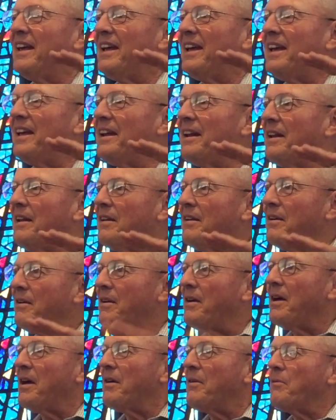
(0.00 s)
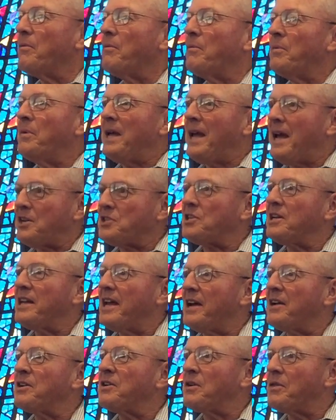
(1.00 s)
And we actually
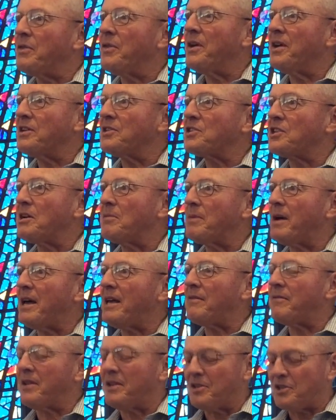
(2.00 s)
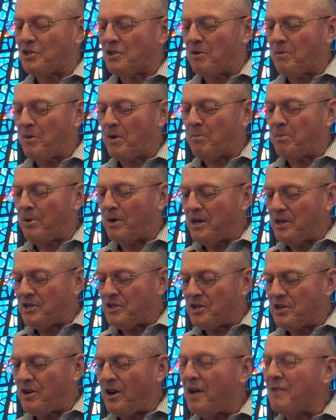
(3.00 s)
had good things come out of it. And so we're
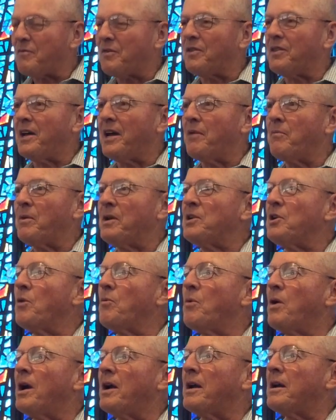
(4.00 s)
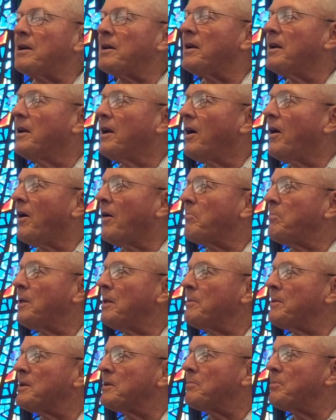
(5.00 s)
praising God for that. We don't want our
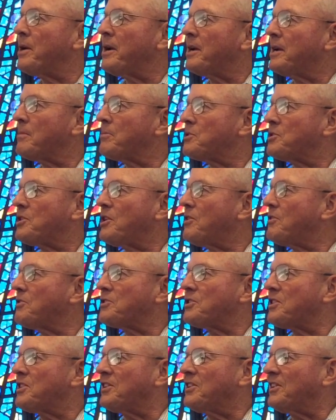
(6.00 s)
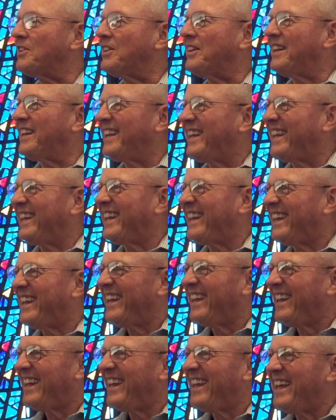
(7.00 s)
plumbing to break upstairs again.
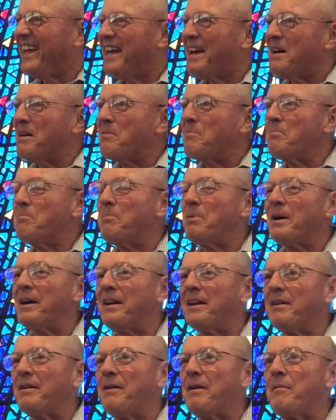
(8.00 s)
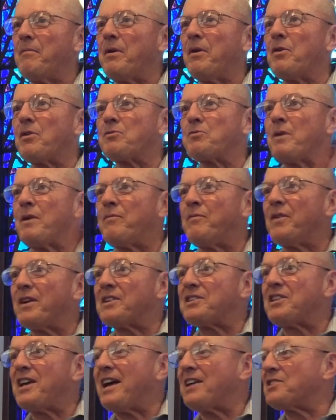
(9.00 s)
But, of course, we
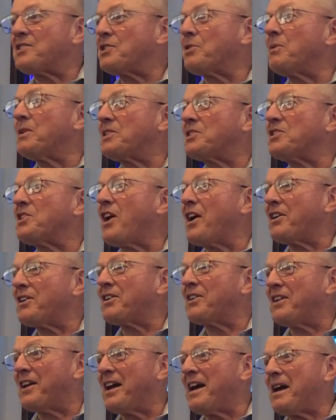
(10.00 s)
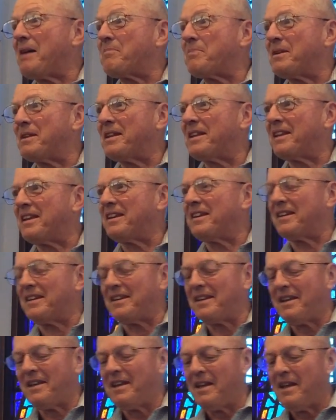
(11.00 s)
fixed that, so it's not going to happen
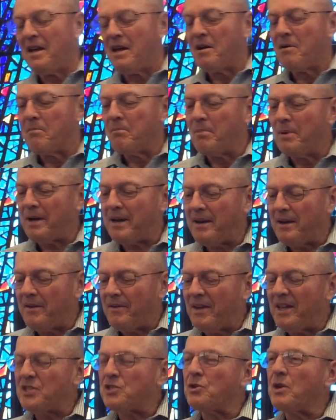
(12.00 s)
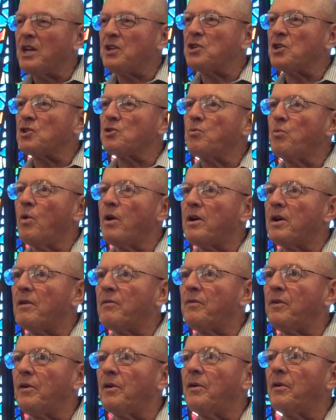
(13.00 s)
again. But it's just
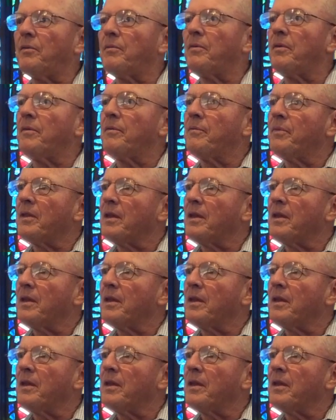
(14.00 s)
wonderful.